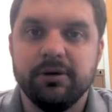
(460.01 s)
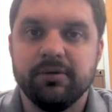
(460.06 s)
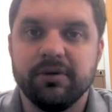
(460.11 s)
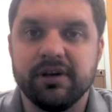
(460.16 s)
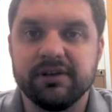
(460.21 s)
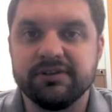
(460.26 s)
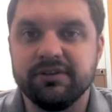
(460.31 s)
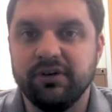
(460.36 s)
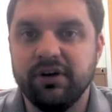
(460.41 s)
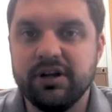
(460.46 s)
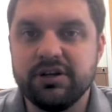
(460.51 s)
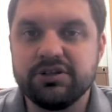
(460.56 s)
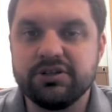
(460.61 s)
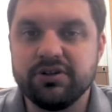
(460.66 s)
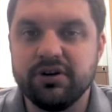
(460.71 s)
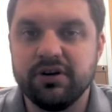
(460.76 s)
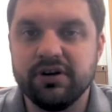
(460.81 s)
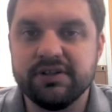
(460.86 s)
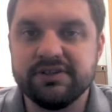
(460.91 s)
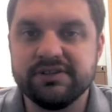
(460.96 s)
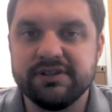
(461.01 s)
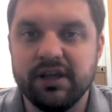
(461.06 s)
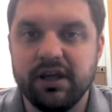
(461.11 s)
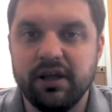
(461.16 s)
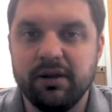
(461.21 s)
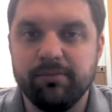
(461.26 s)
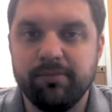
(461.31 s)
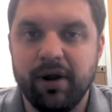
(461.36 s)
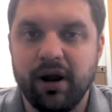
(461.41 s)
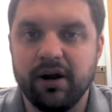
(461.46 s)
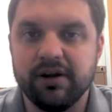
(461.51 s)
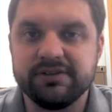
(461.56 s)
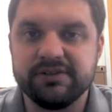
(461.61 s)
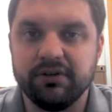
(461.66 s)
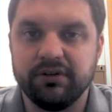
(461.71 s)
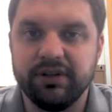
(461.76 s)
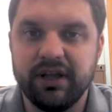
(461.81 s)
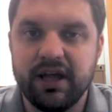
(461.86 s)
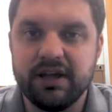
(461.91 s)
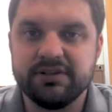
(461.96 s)
Because their insurance and parents'
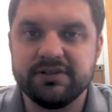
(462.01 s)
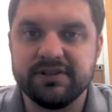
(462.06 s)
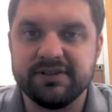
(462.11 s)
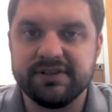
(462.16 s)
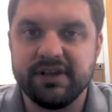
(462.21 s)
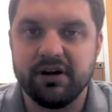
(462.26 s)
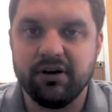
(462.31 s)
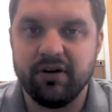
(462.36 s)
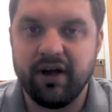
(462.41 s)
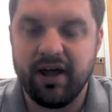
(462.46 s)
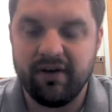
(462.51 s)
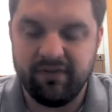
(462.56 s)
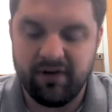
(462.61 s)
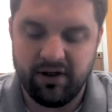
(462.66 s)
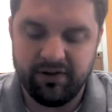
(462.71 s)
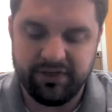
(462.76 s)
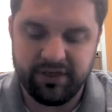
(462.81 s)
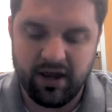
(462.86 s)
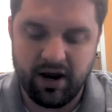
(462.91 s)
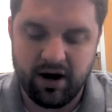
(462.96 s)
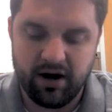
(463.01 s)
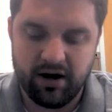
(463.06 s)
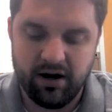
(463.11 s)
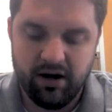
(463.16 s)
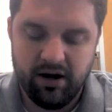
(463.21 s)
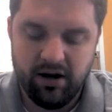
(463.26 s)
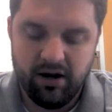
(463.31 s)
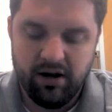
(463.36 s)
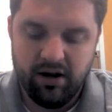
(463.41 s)
old age, because they don't have health care.